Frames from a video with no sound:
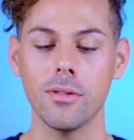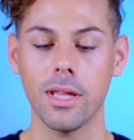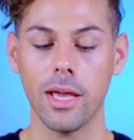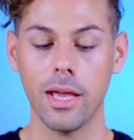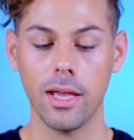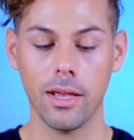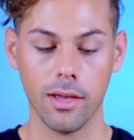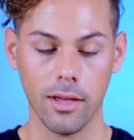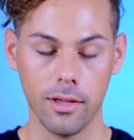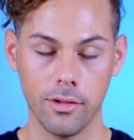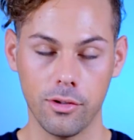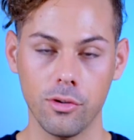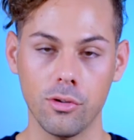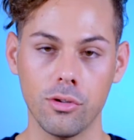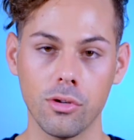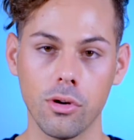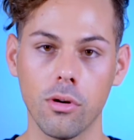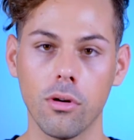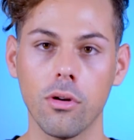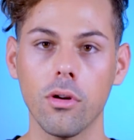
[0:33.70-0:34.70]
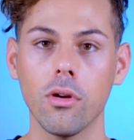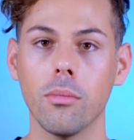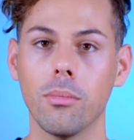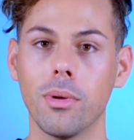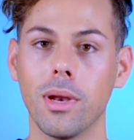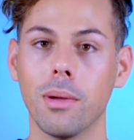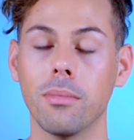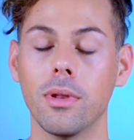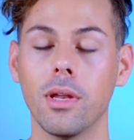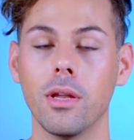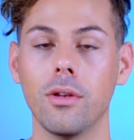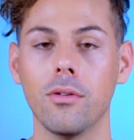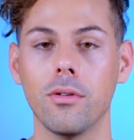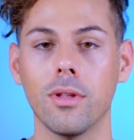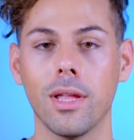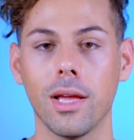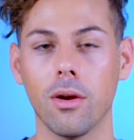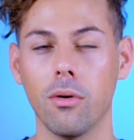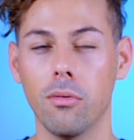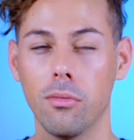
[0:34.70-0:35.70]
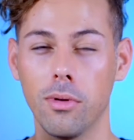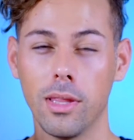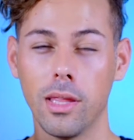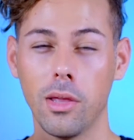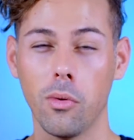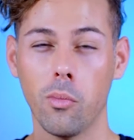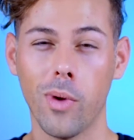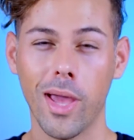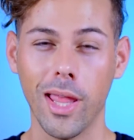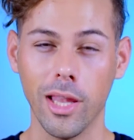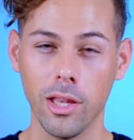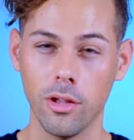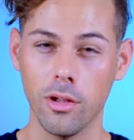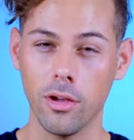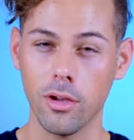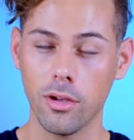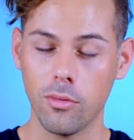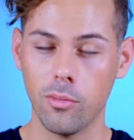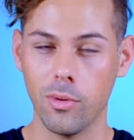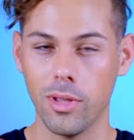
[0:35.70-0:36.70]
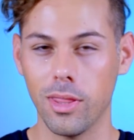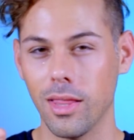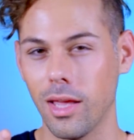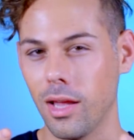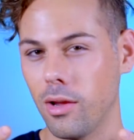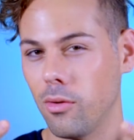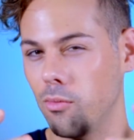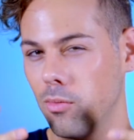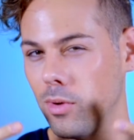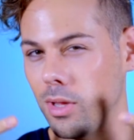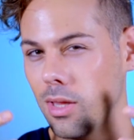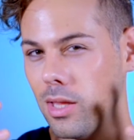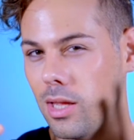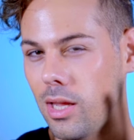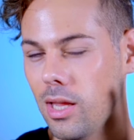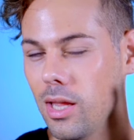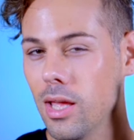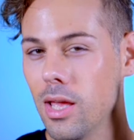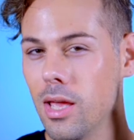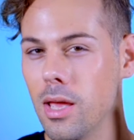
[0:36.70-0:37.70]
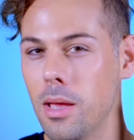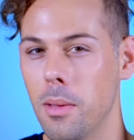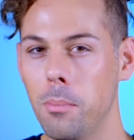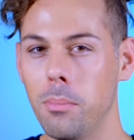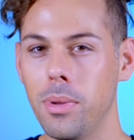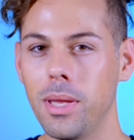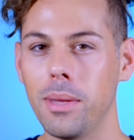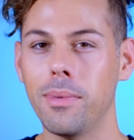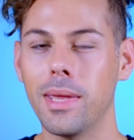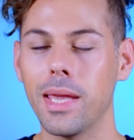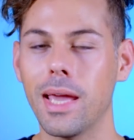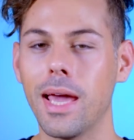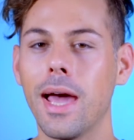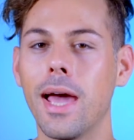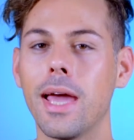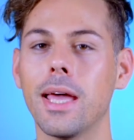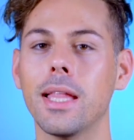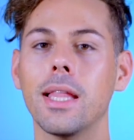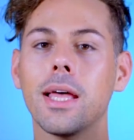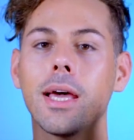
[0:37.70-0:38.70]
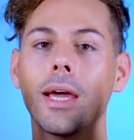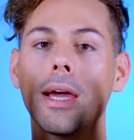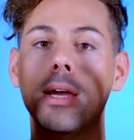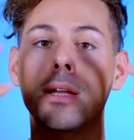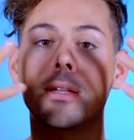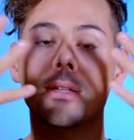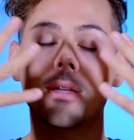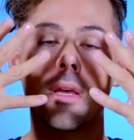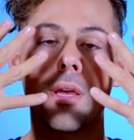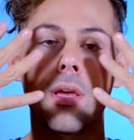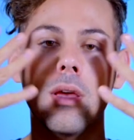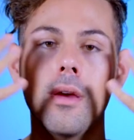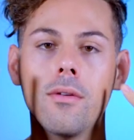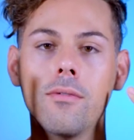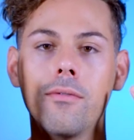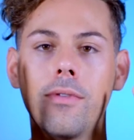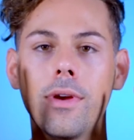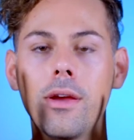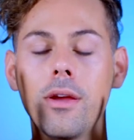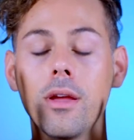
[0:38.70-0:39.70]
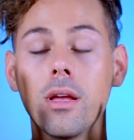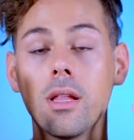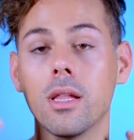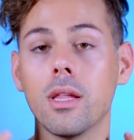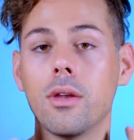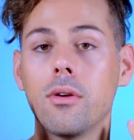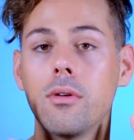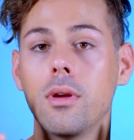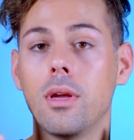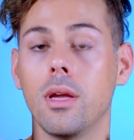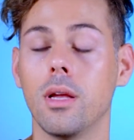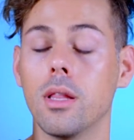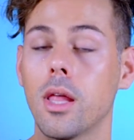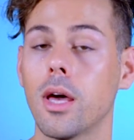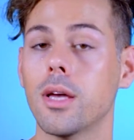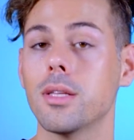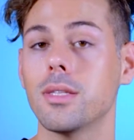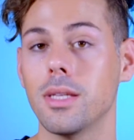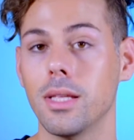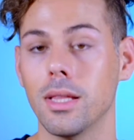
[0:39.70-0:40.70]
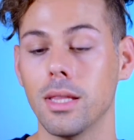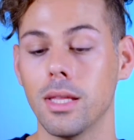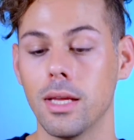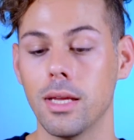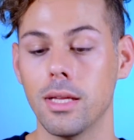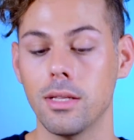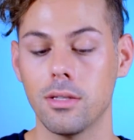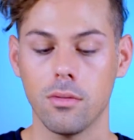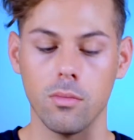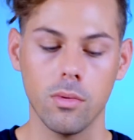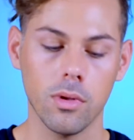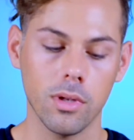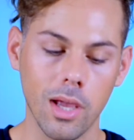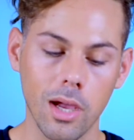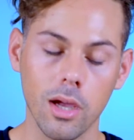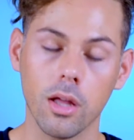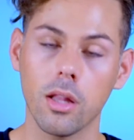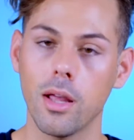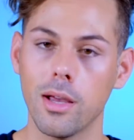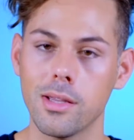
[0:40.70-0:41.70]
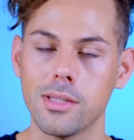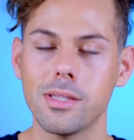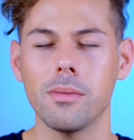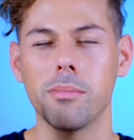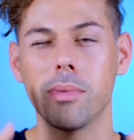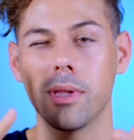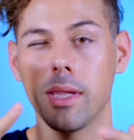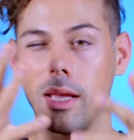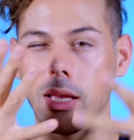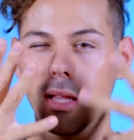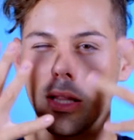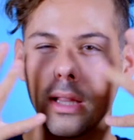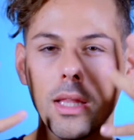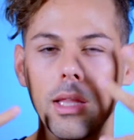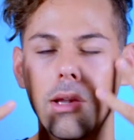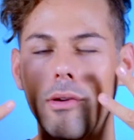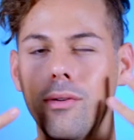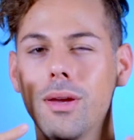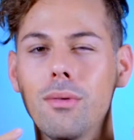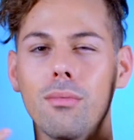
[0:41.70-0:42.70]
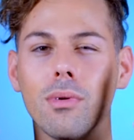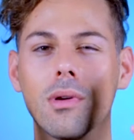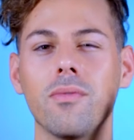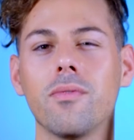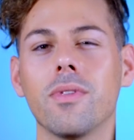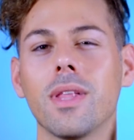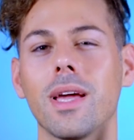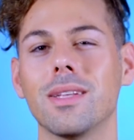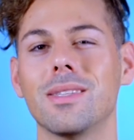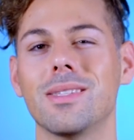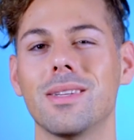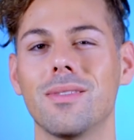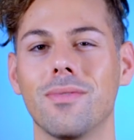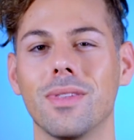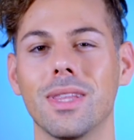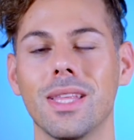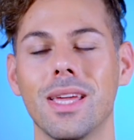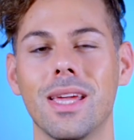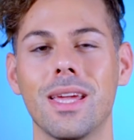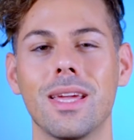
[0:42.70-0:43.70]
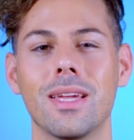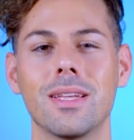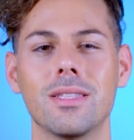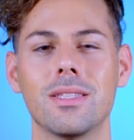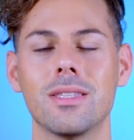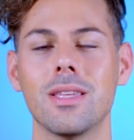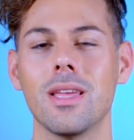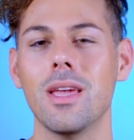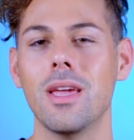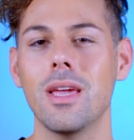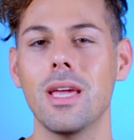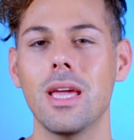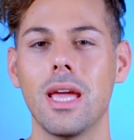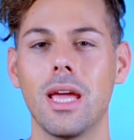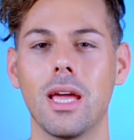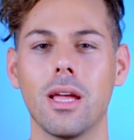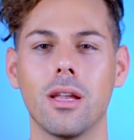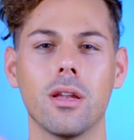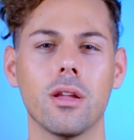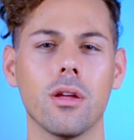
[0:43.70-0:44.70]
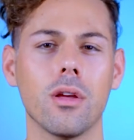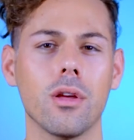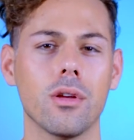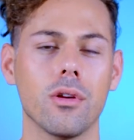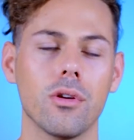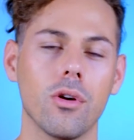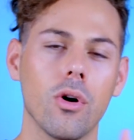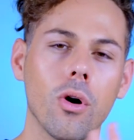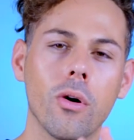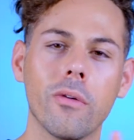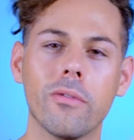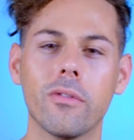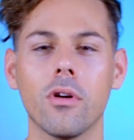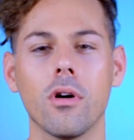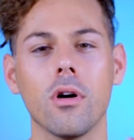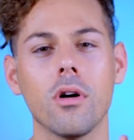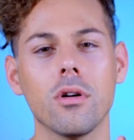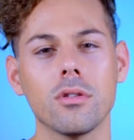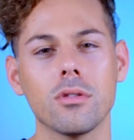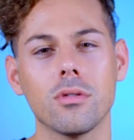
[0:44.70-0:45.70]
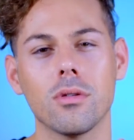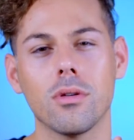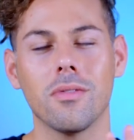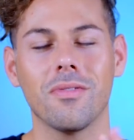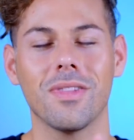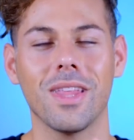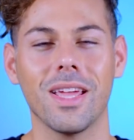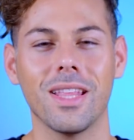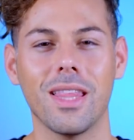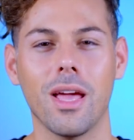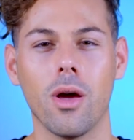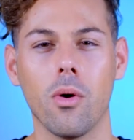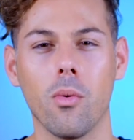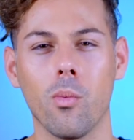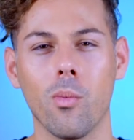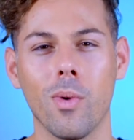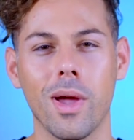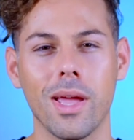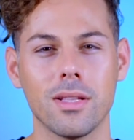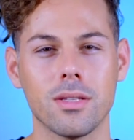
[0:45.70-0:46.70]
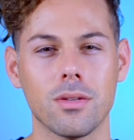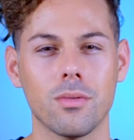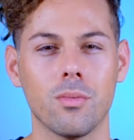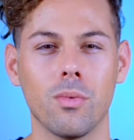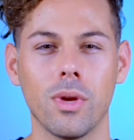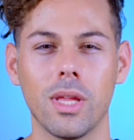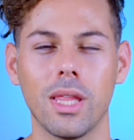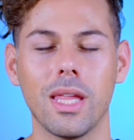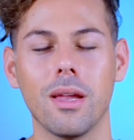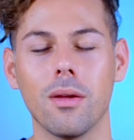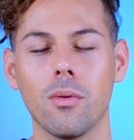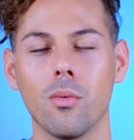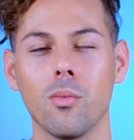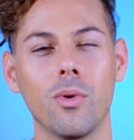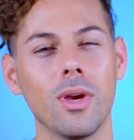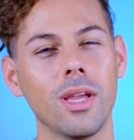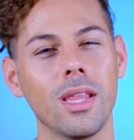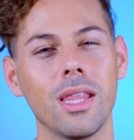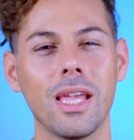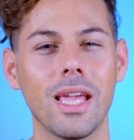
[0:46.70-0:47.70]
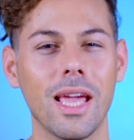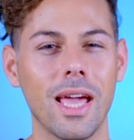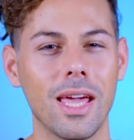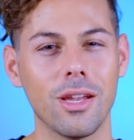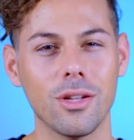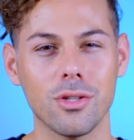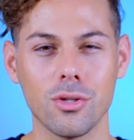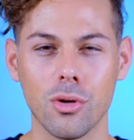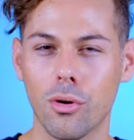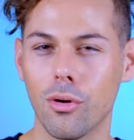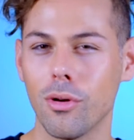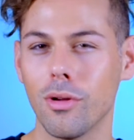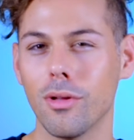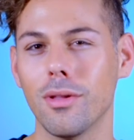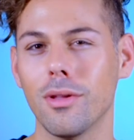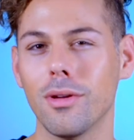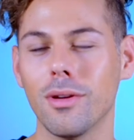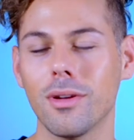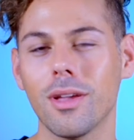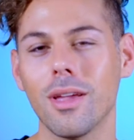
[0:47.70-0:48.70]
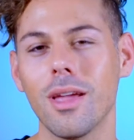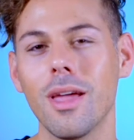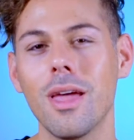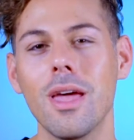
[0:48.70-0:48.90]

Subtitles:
like a tutorial, but I'm gonna do like a really wet look with like really beaming highlight, very glittery glossy lid. Well, not glossy, but like glittery reflective lids, and overall sort of like that wet, really editorial look.